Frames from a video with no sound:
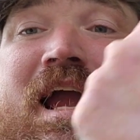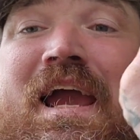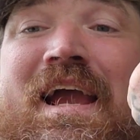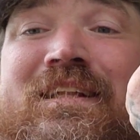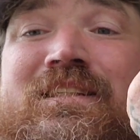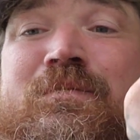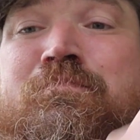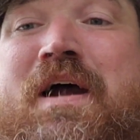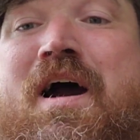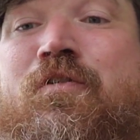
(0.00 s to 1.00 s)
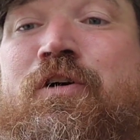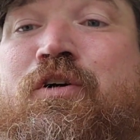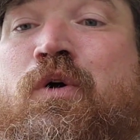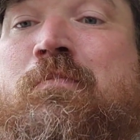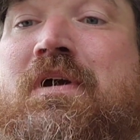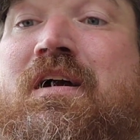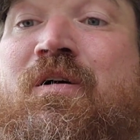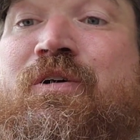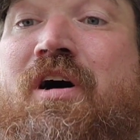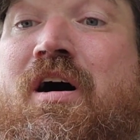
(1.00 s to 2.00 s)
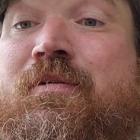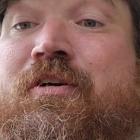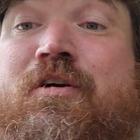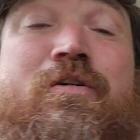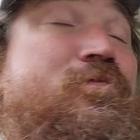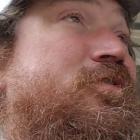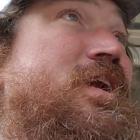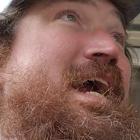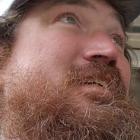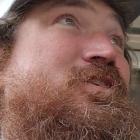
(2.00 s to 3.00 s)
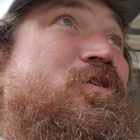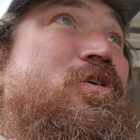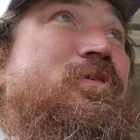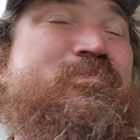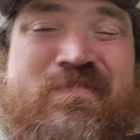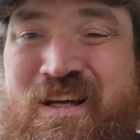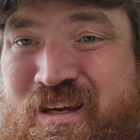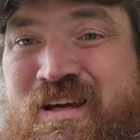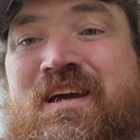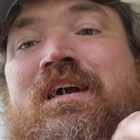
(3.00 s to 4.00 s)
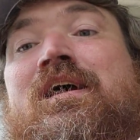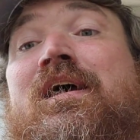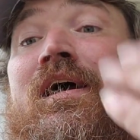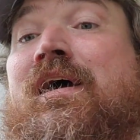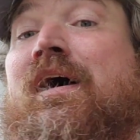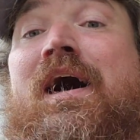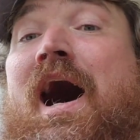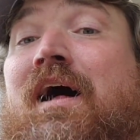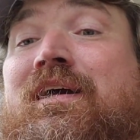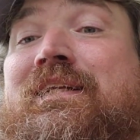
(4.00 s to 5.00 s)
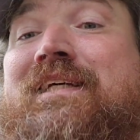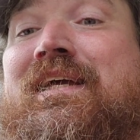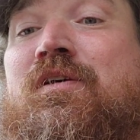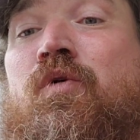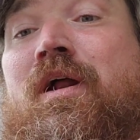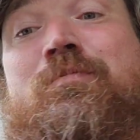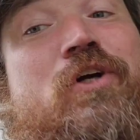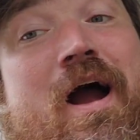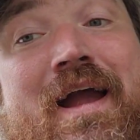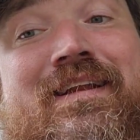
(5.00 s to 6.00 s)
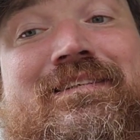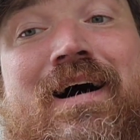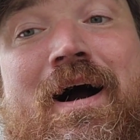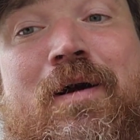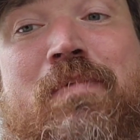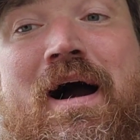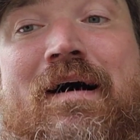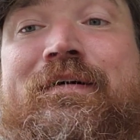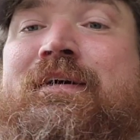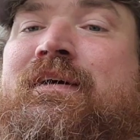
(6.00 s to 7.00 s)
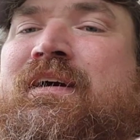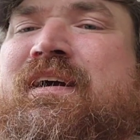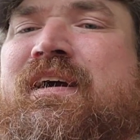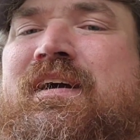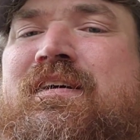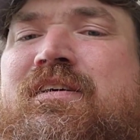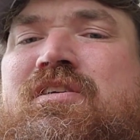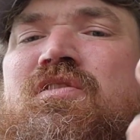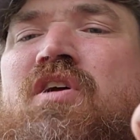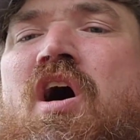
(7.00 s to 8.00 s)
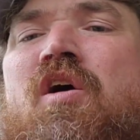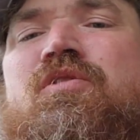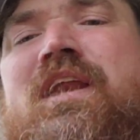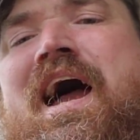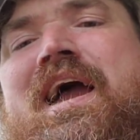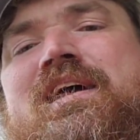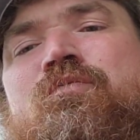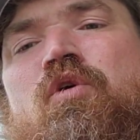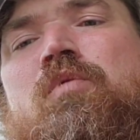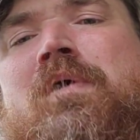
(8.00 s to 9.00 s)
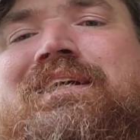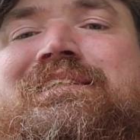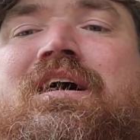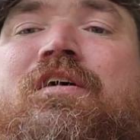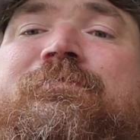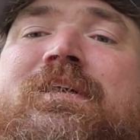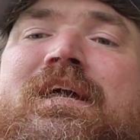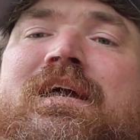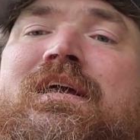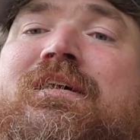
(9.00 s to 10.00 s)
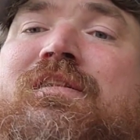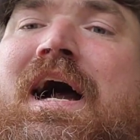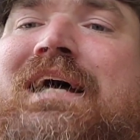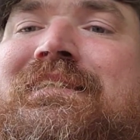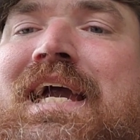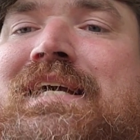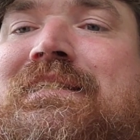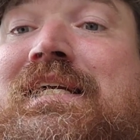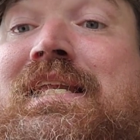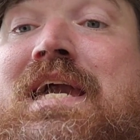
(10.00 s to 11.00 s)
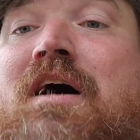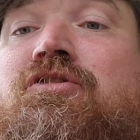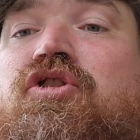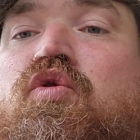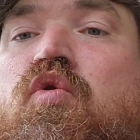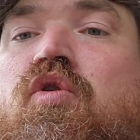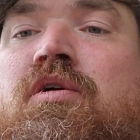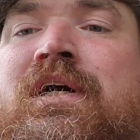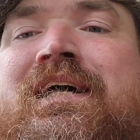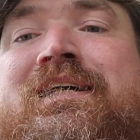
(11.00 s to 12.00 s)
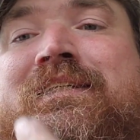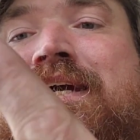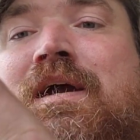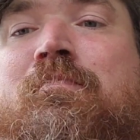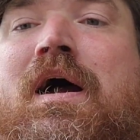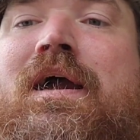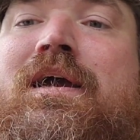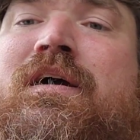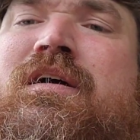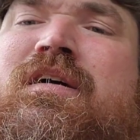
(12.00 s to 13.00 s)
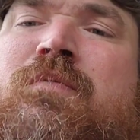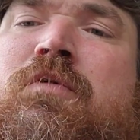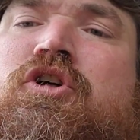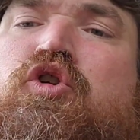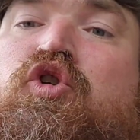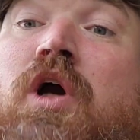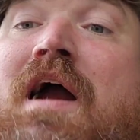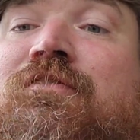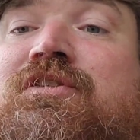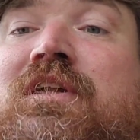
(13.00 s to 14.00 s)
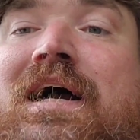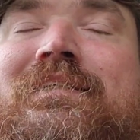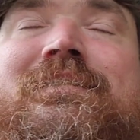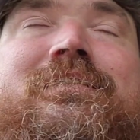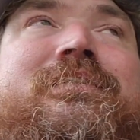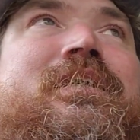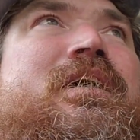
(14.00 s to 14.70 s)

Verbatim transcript: and some power equipment going on over next door, I'll continue what I'm trying to talk about. You know that I enrolled myself in Class A CDL school to get my commercial driver's license.